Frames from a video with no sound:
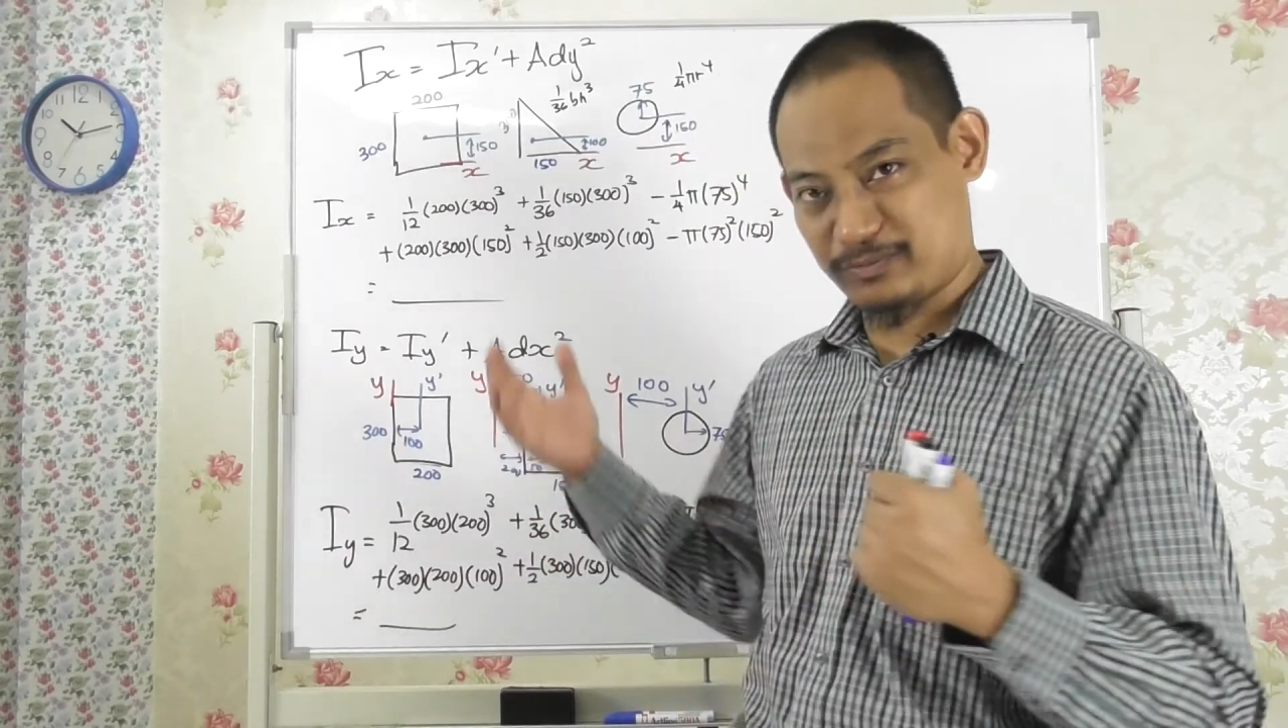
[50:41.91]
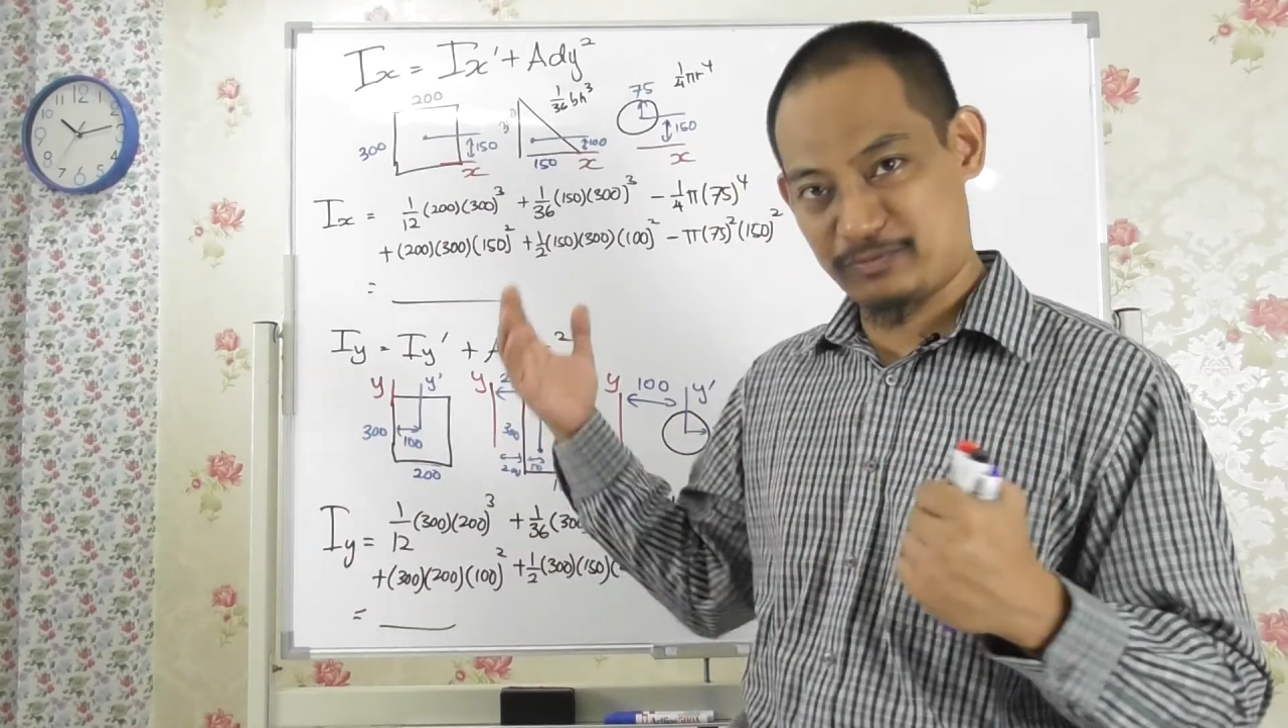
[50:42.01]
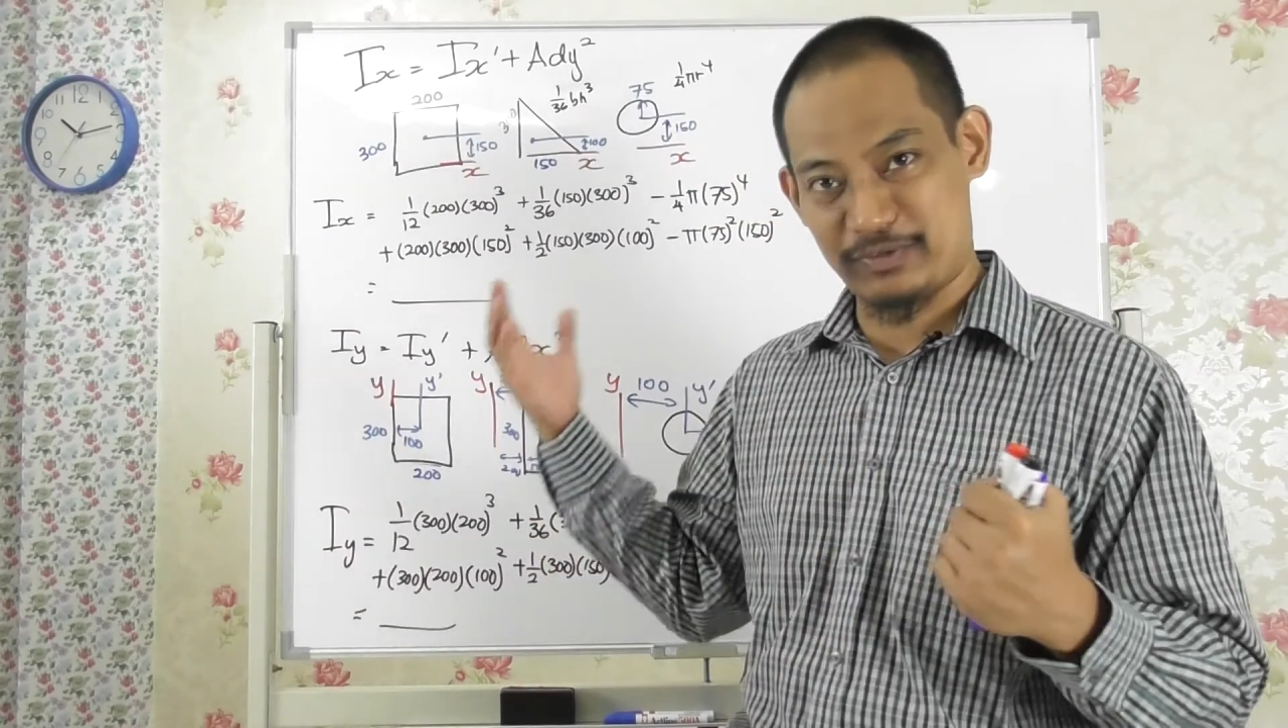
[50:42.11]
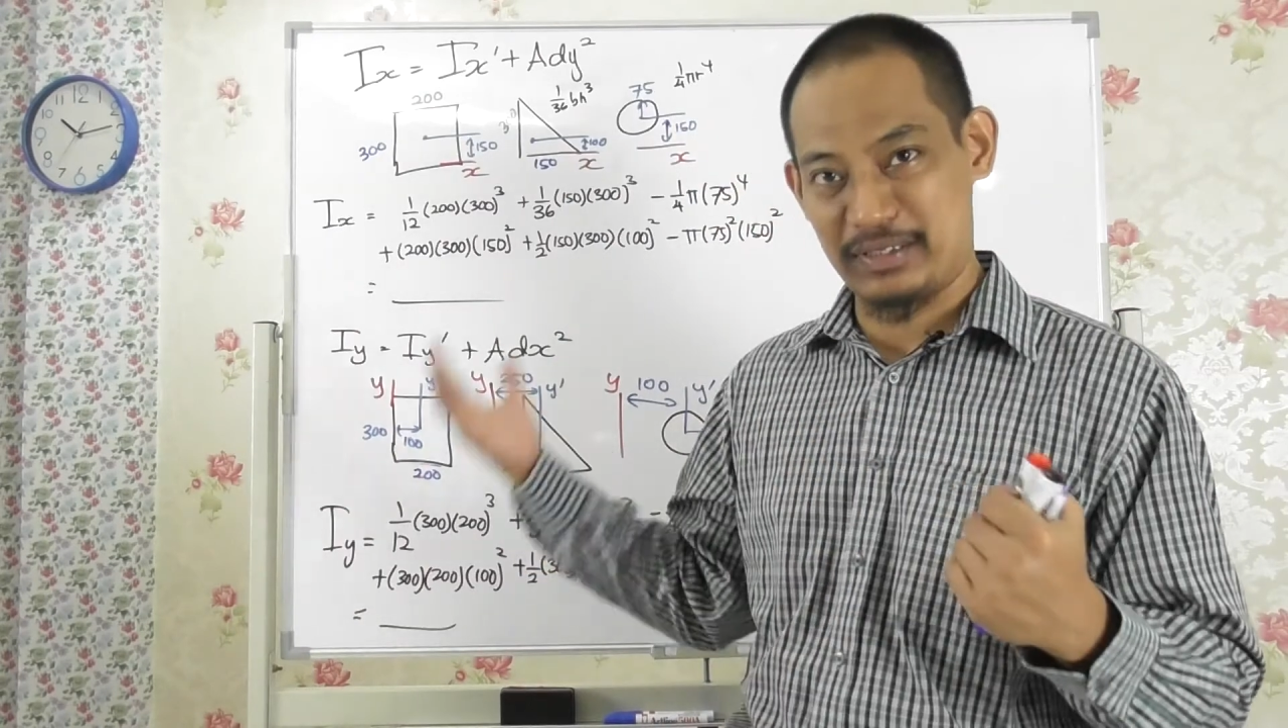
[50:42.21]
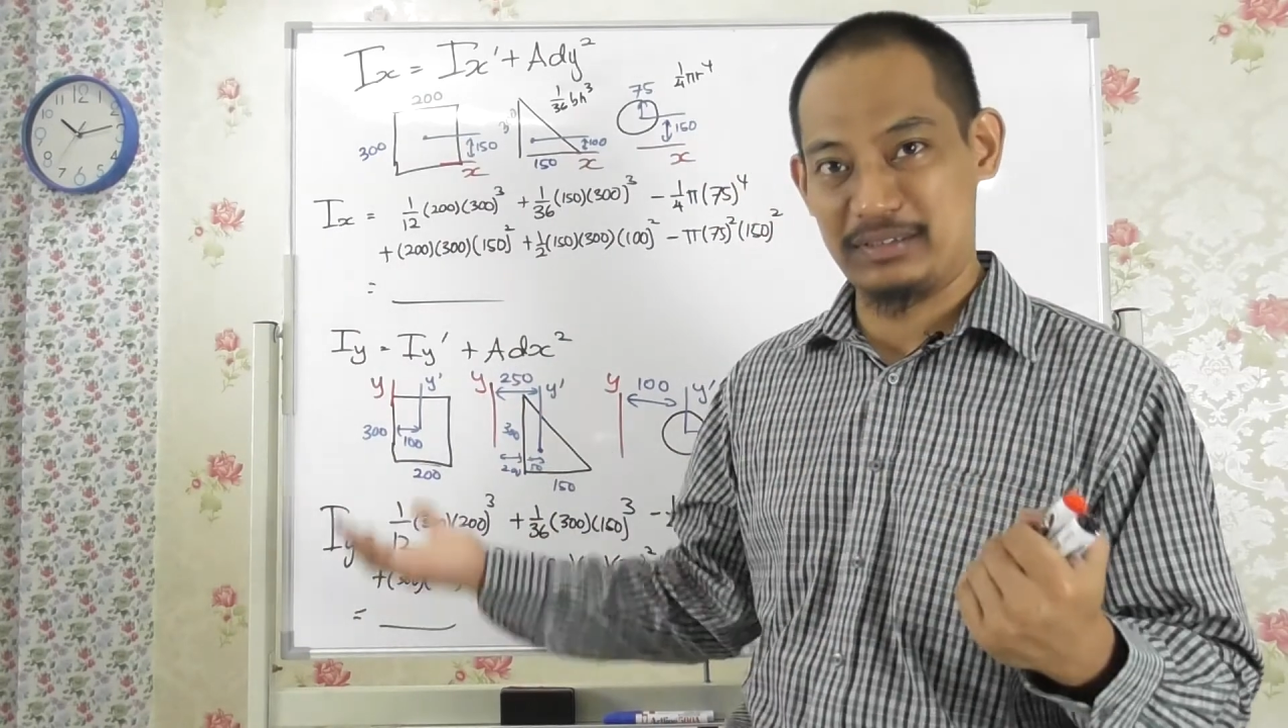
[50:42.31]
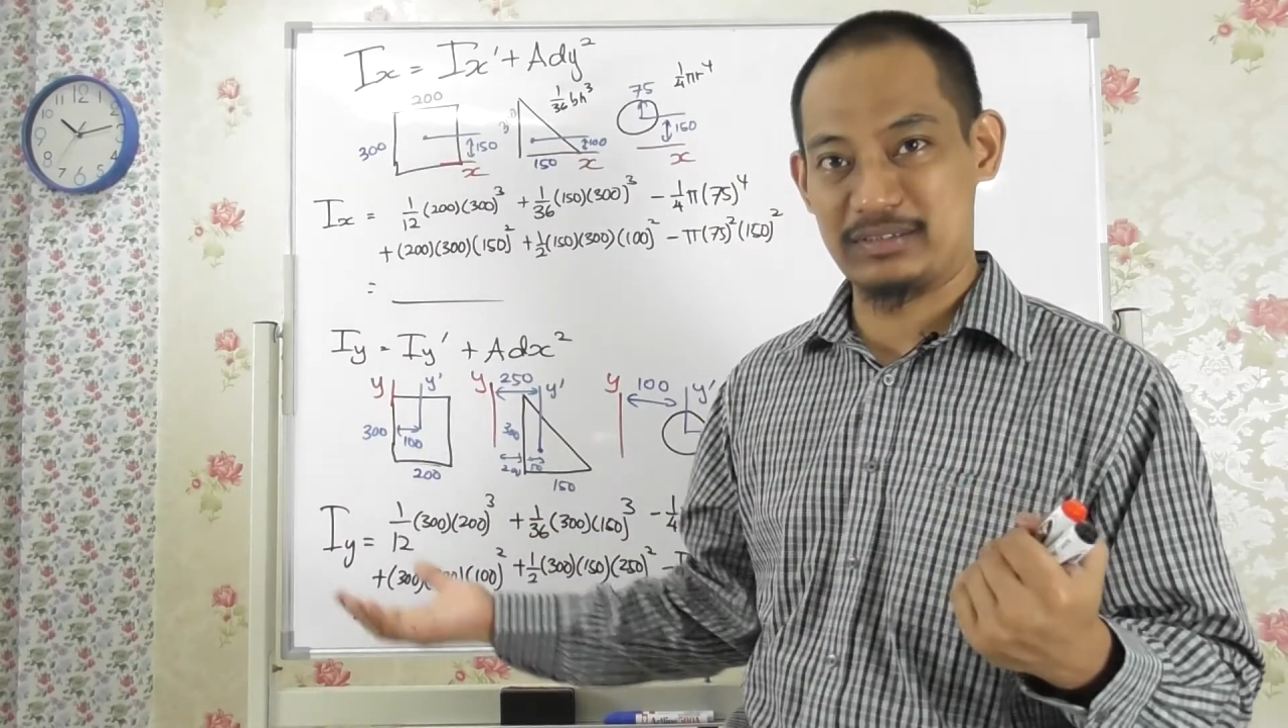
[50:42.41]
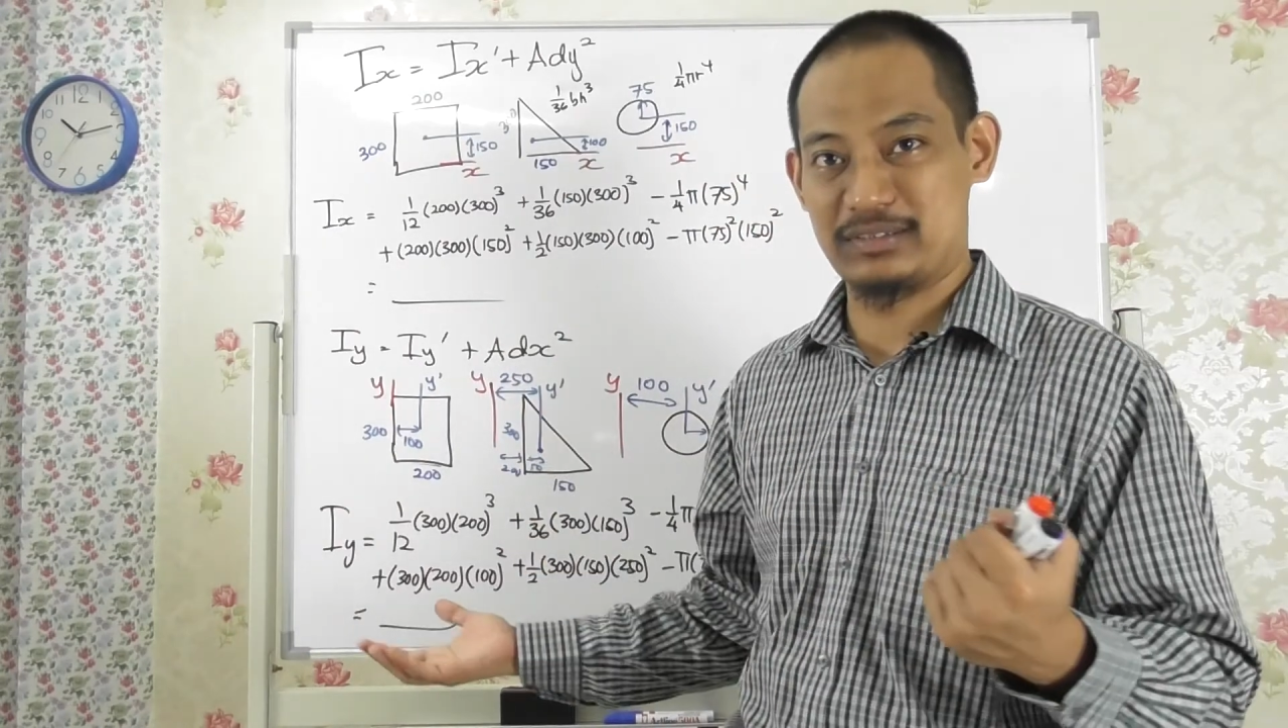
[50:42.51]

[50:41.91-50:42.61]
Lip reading: fairly